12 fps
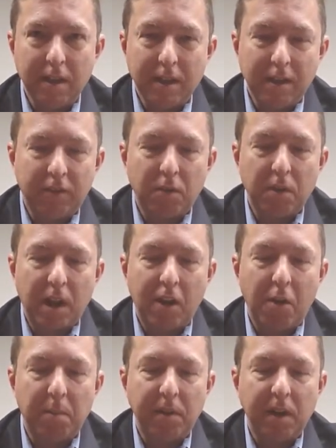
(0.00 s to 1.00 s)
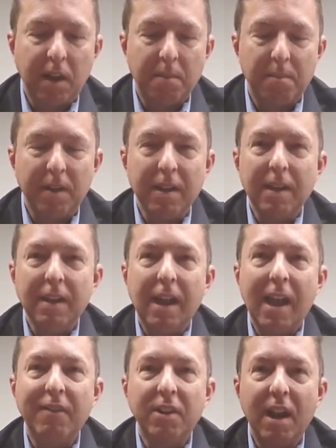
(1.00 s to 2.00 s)
So when I open it up, I
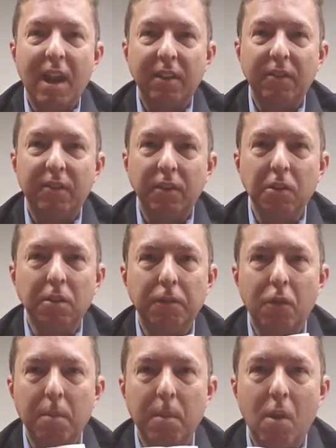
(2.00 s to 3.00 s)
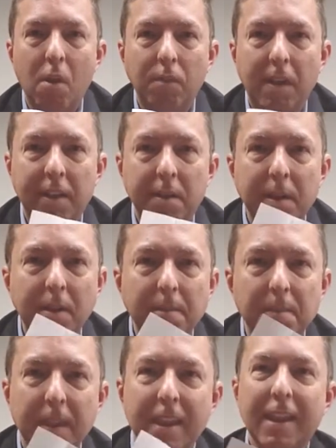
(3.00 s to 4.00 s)
have a nice uniform hole right in the middle.
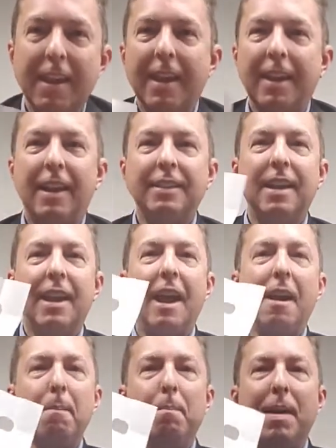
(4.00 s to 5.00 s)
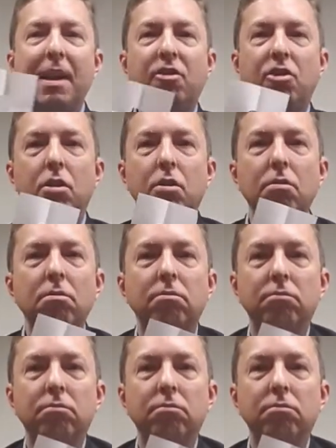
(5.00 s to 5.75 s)
And I say, I'll bet you